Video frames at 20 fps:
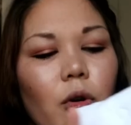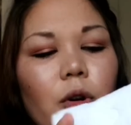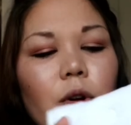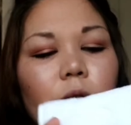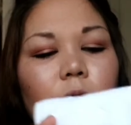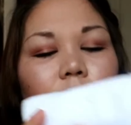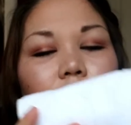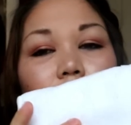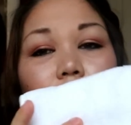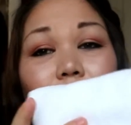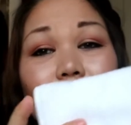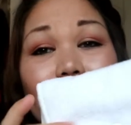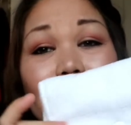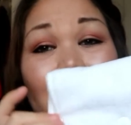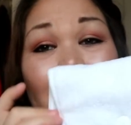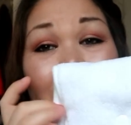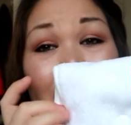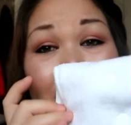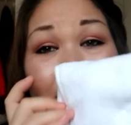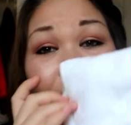or you can adjust
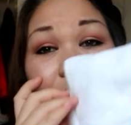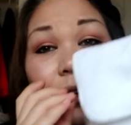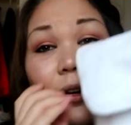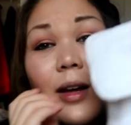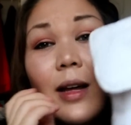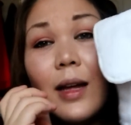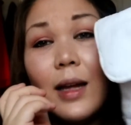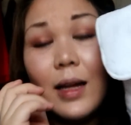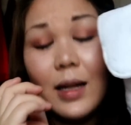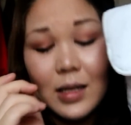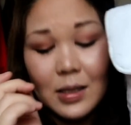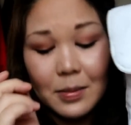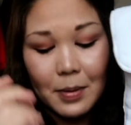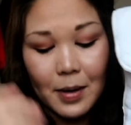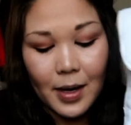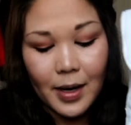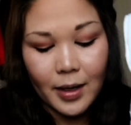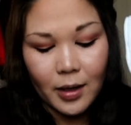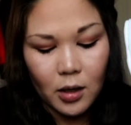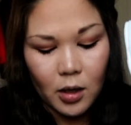it here
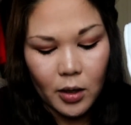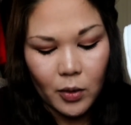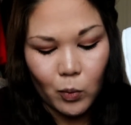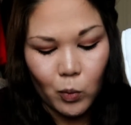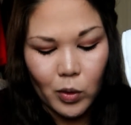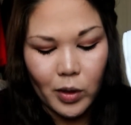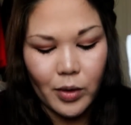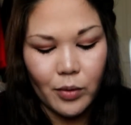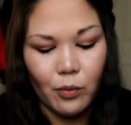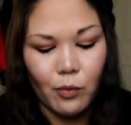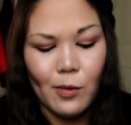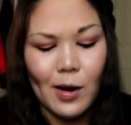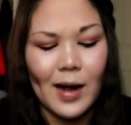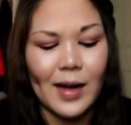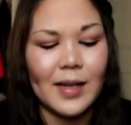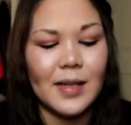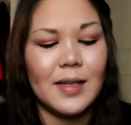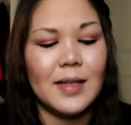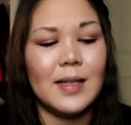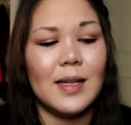depending on what
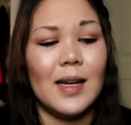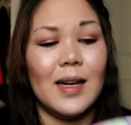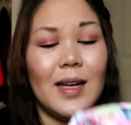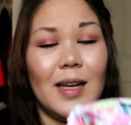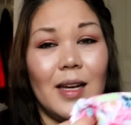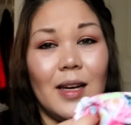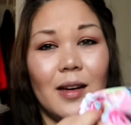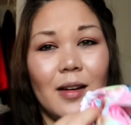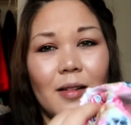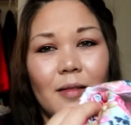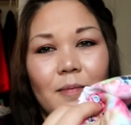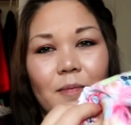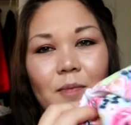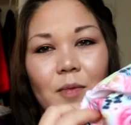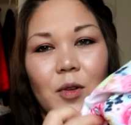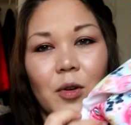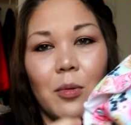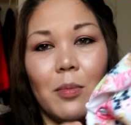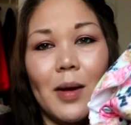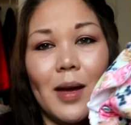rise setting
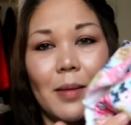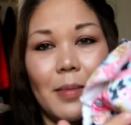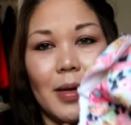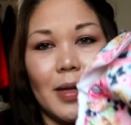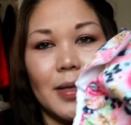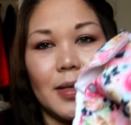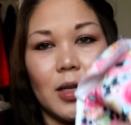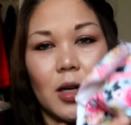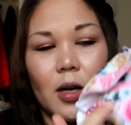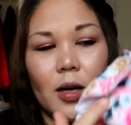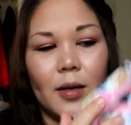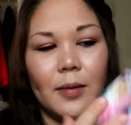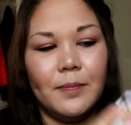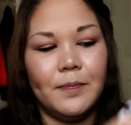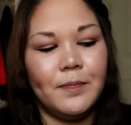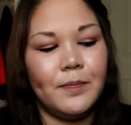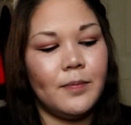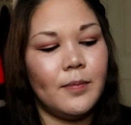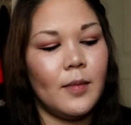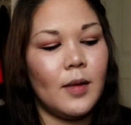your baby is on.
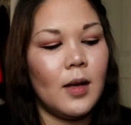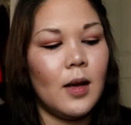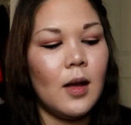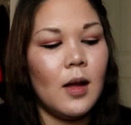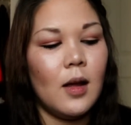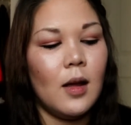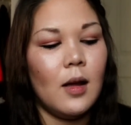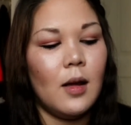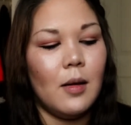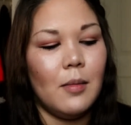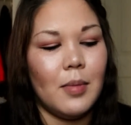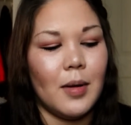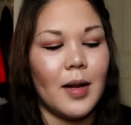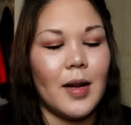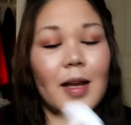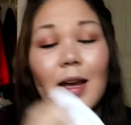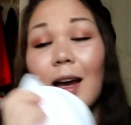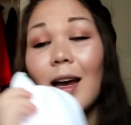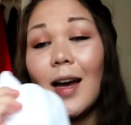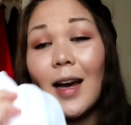
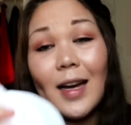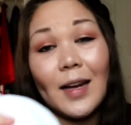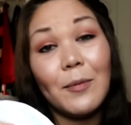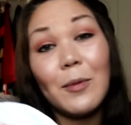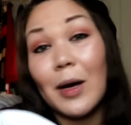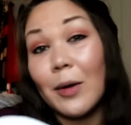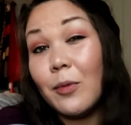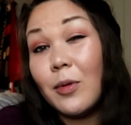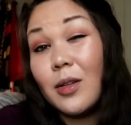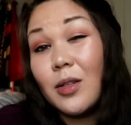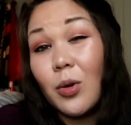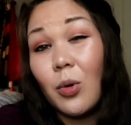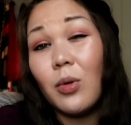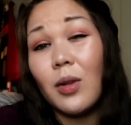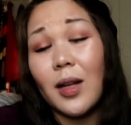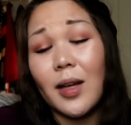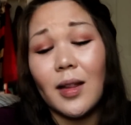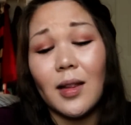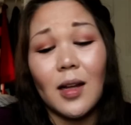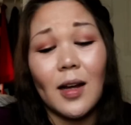But yeah, I would
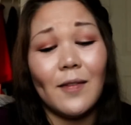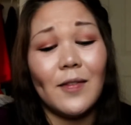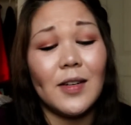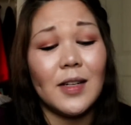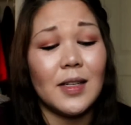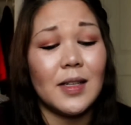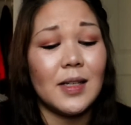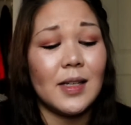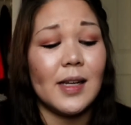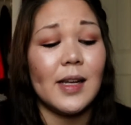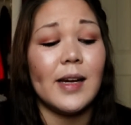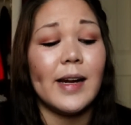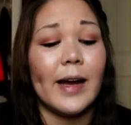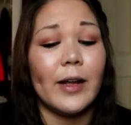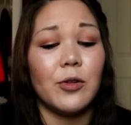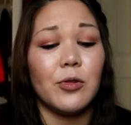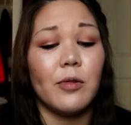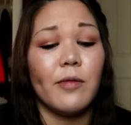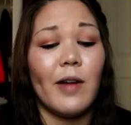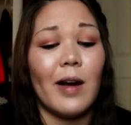totally love to see a
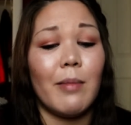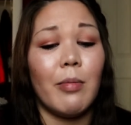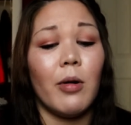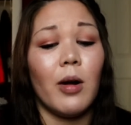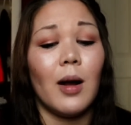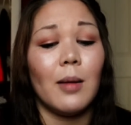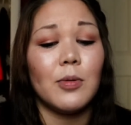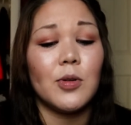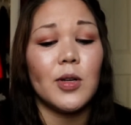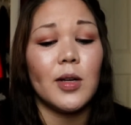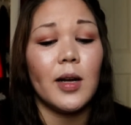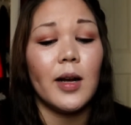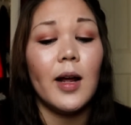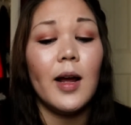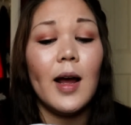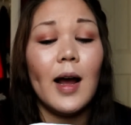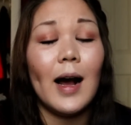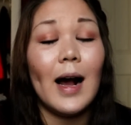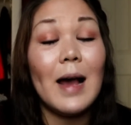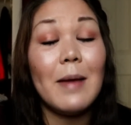natural fiber option.
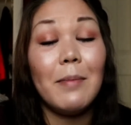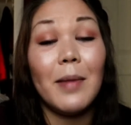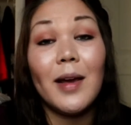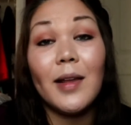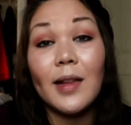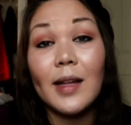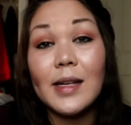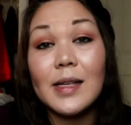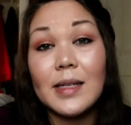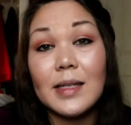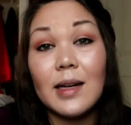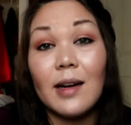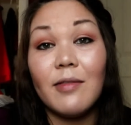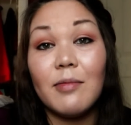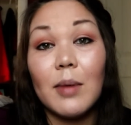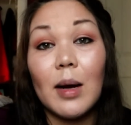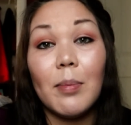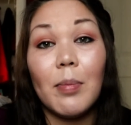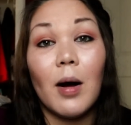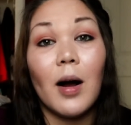I mainly
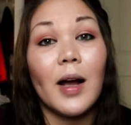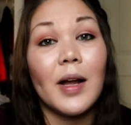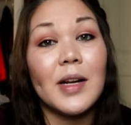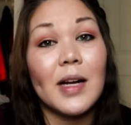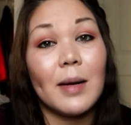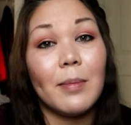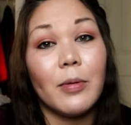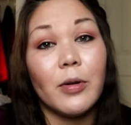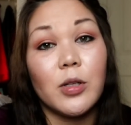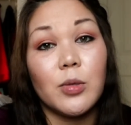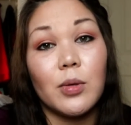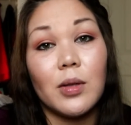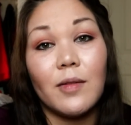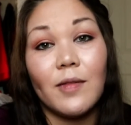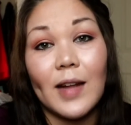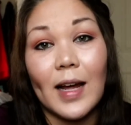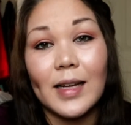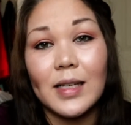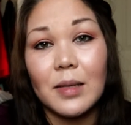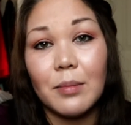stuff my pocket diapers with
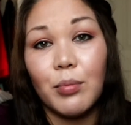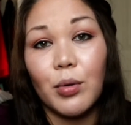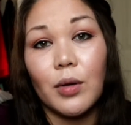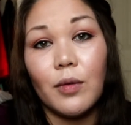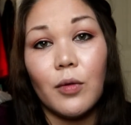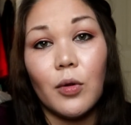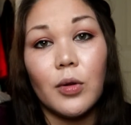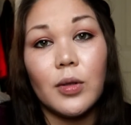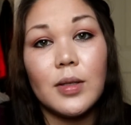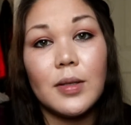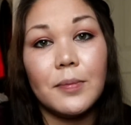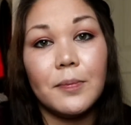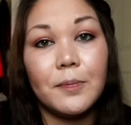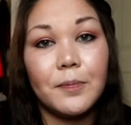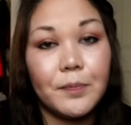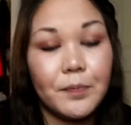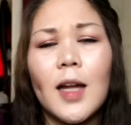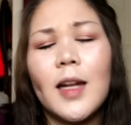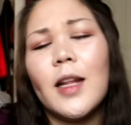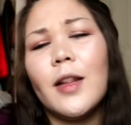flats and pre-folds.
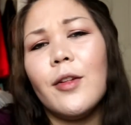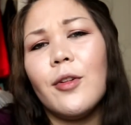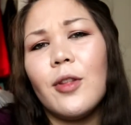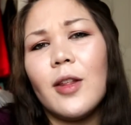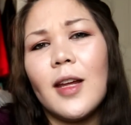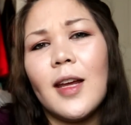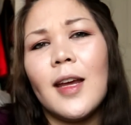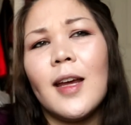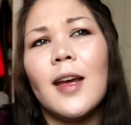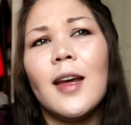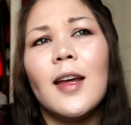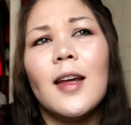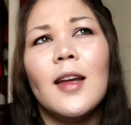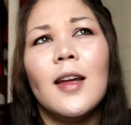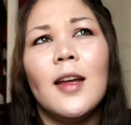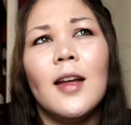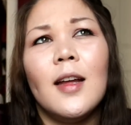Another thing,